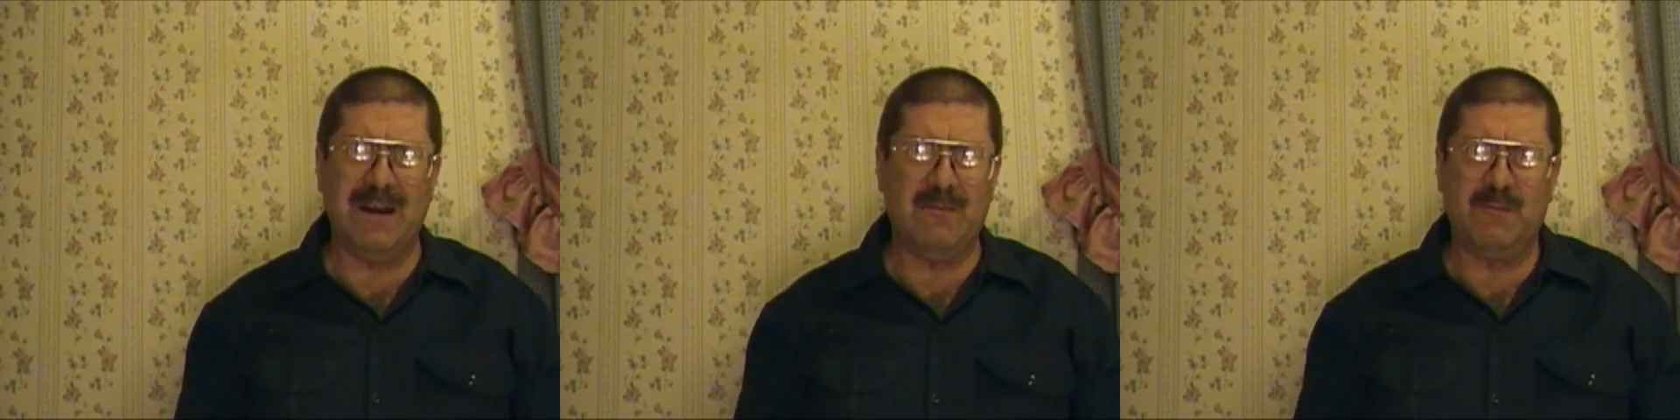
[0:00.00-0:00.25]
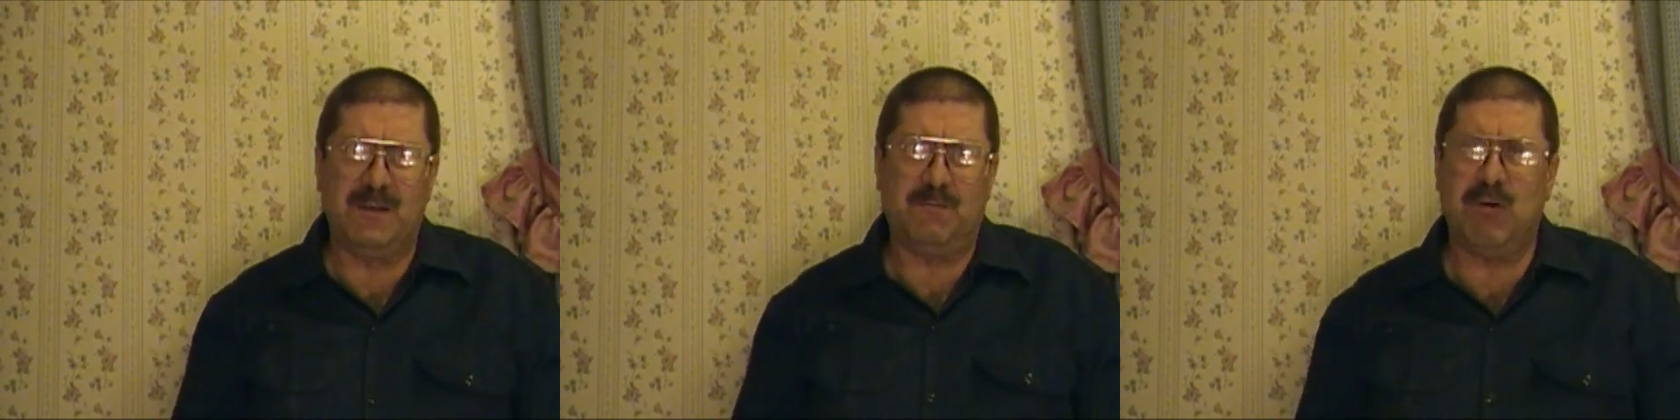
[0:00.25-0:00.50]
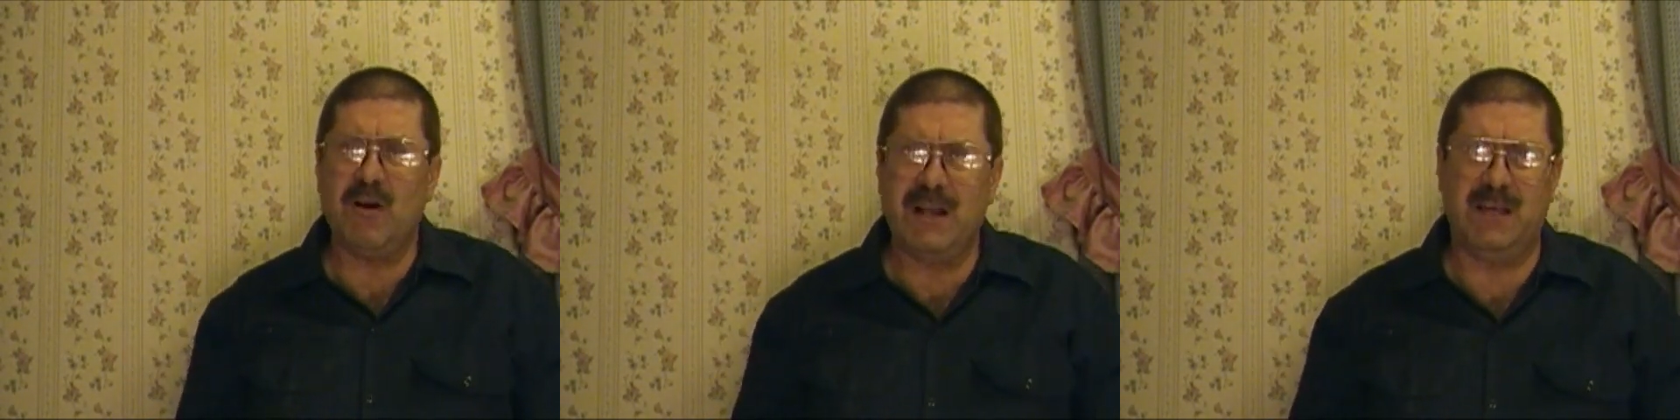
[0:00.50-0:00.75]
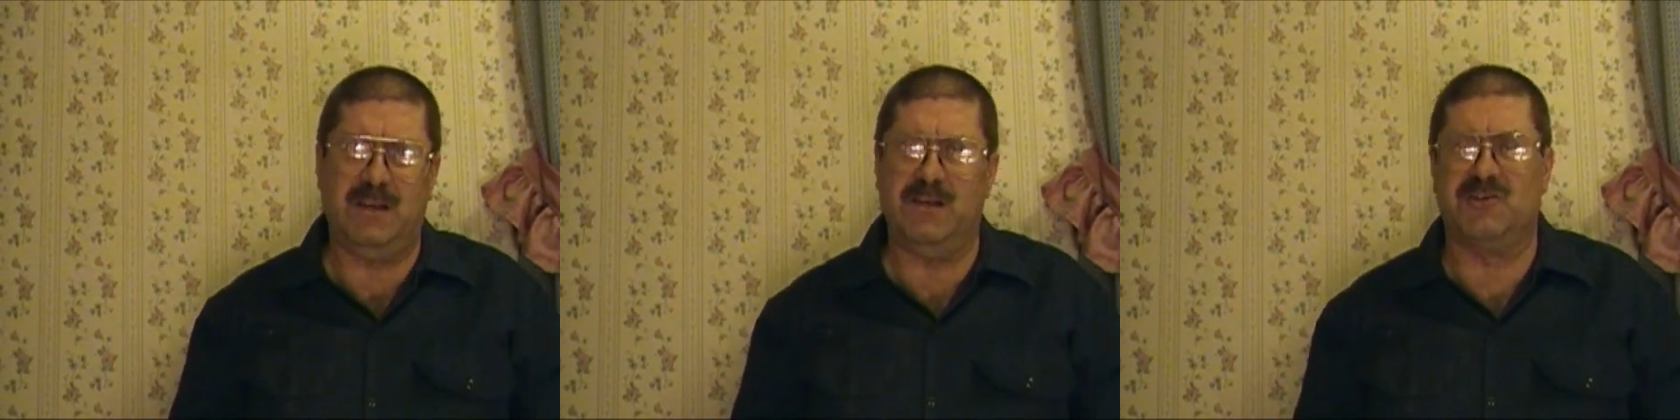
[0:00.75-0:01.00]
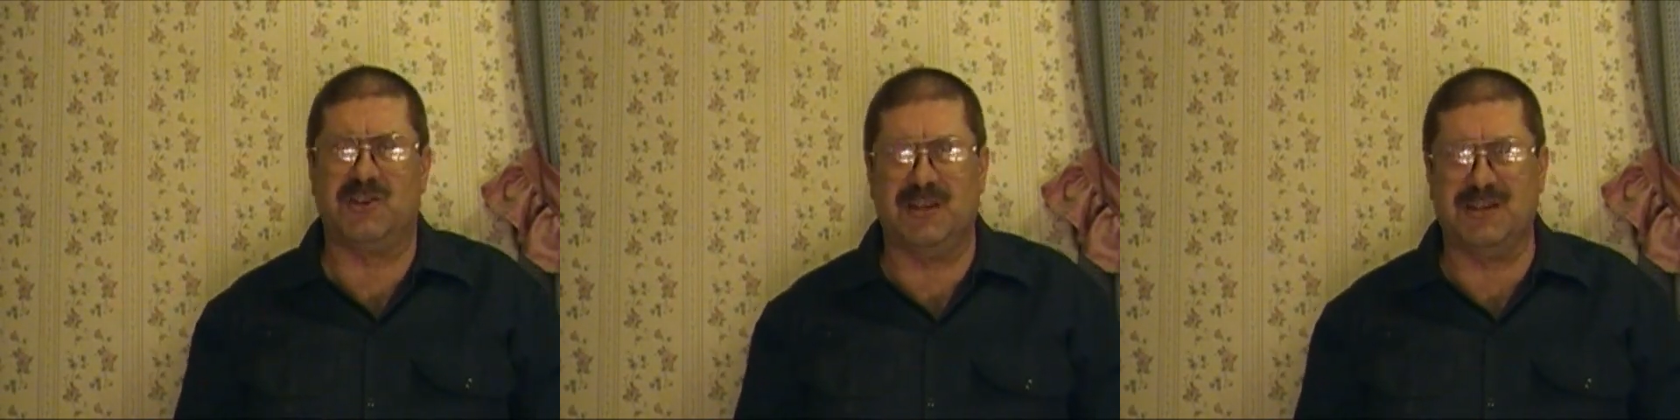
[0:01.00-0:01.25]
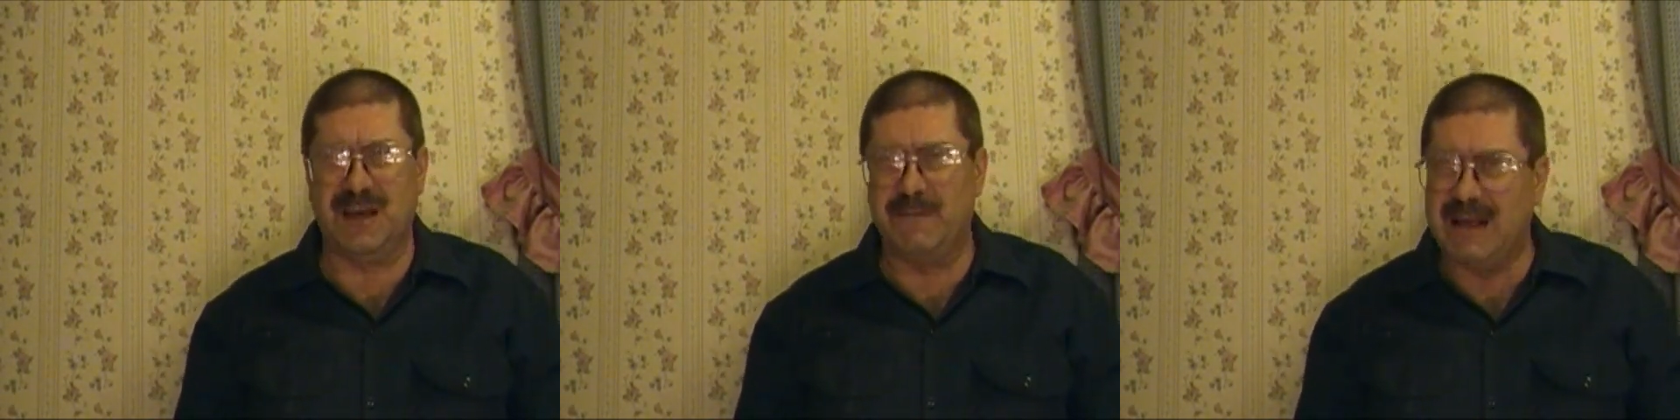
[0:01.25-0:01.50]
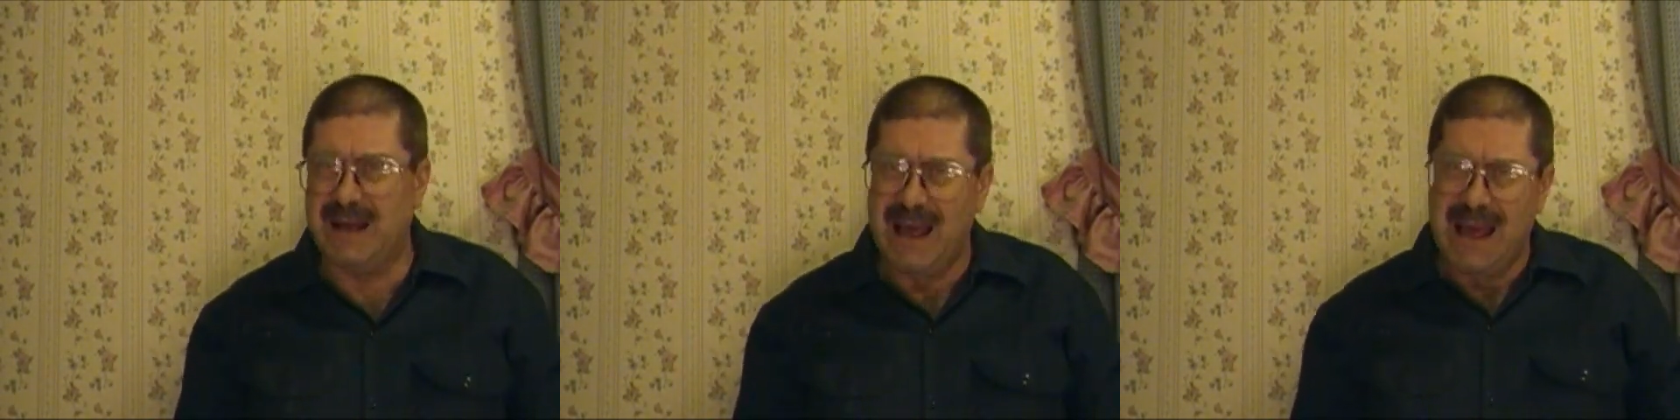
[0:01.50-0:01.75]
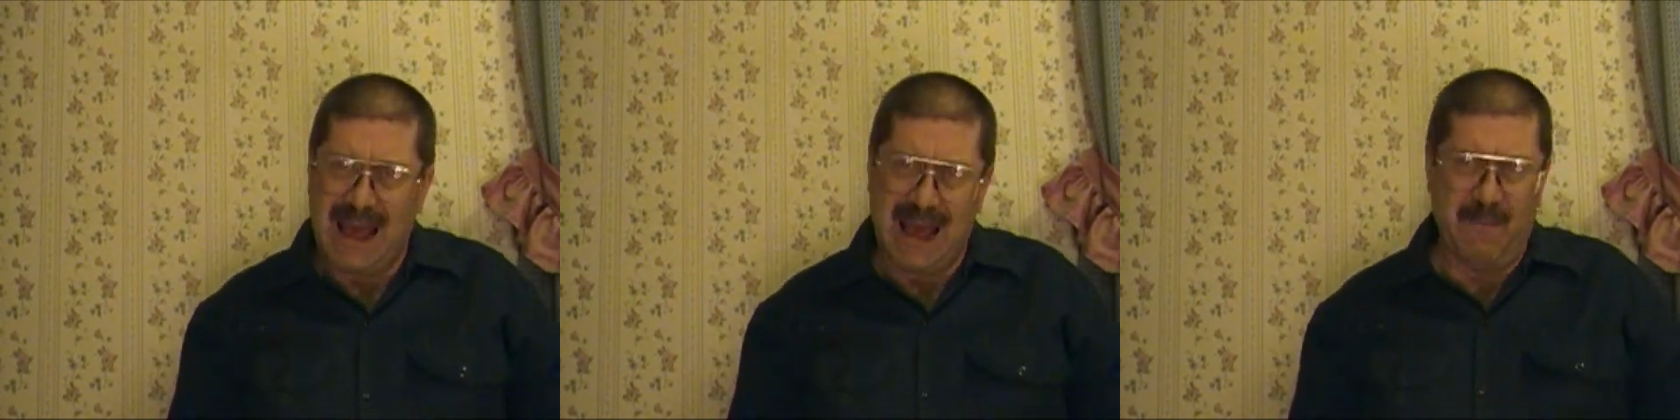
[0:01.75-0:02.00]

Well, it was pretty useless. I mean,